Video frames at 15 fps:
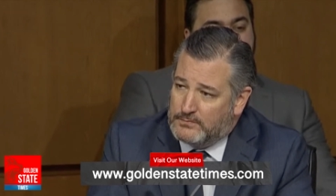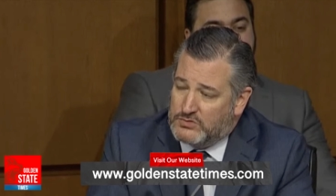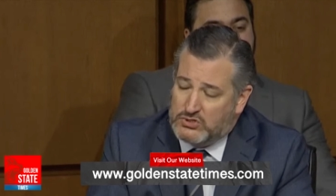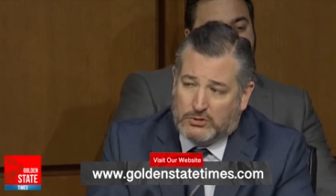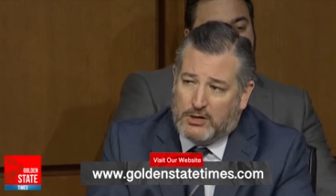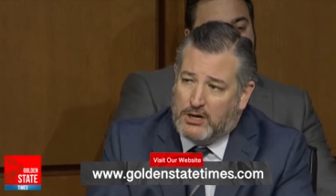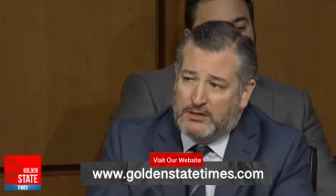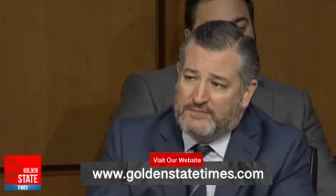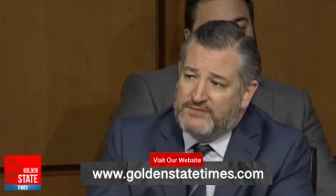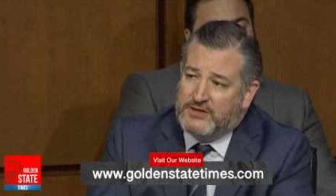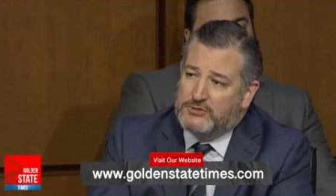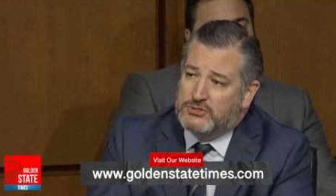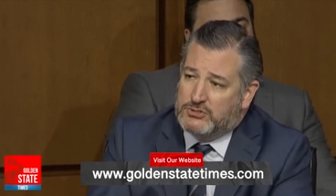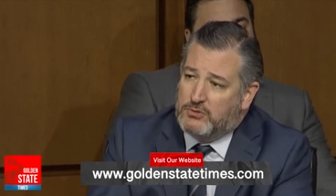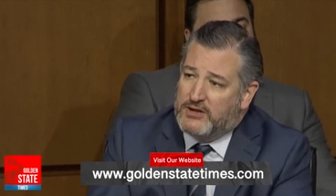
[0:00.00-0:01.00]
So all of
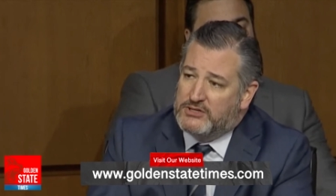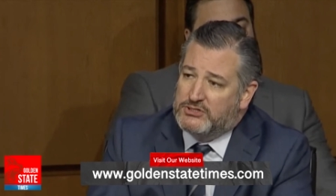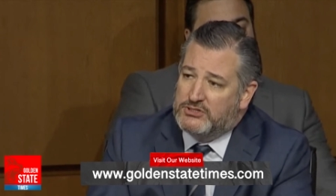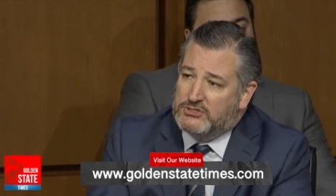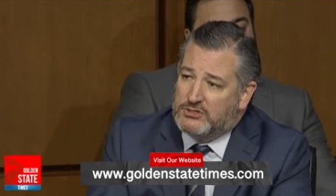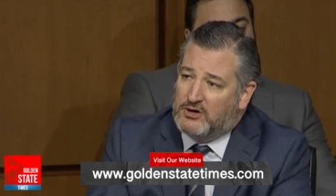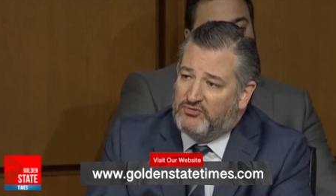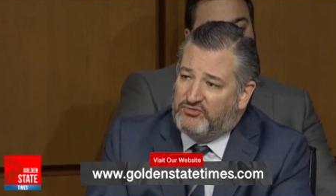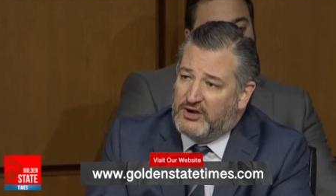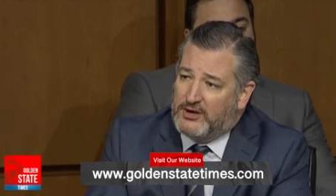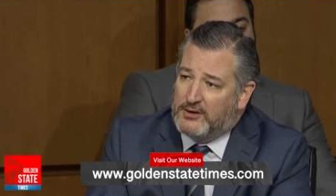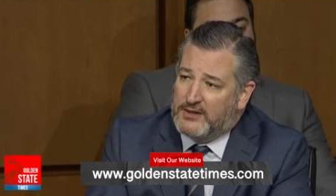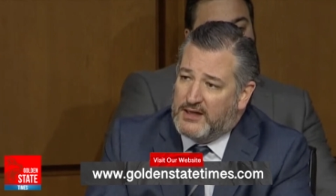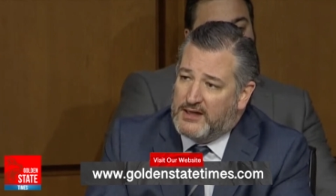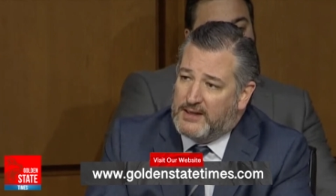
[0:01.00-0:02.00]
those questions are
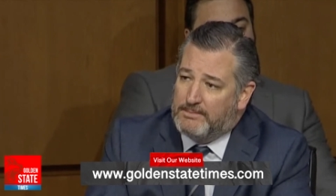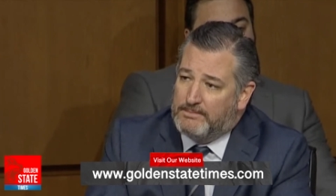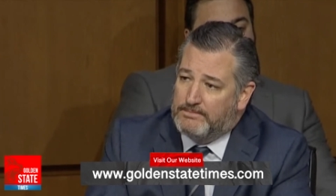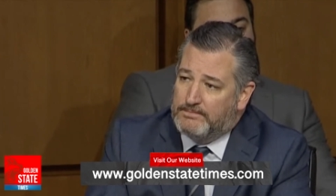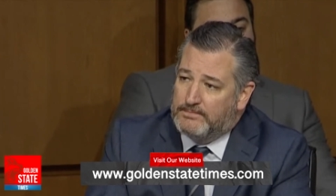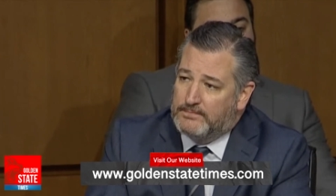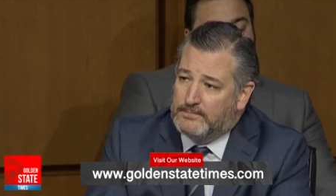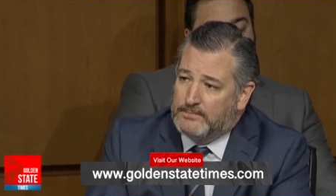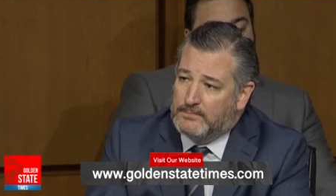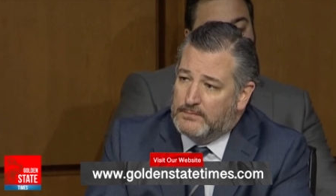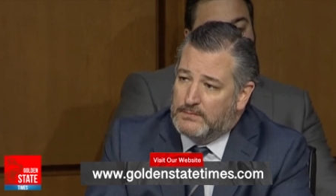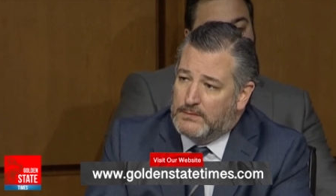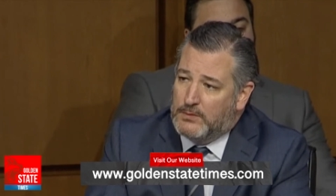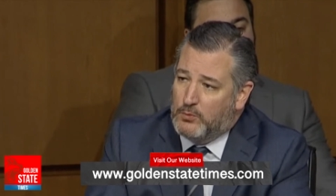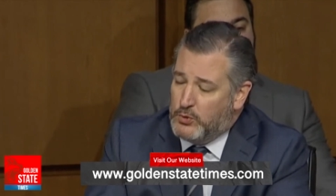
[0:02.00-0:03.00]
fair game.
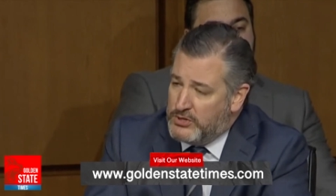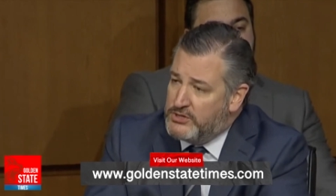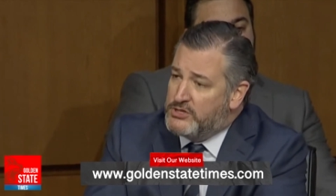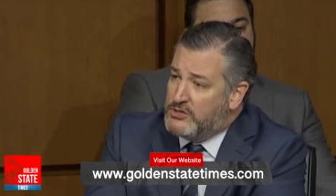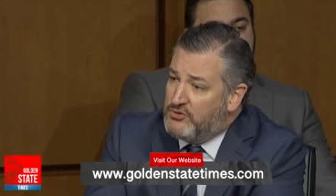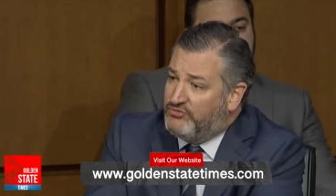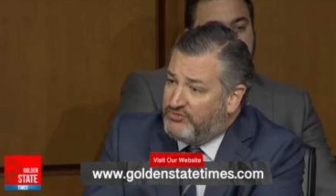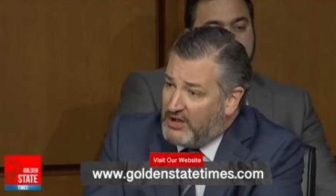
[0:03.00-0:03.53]
Will you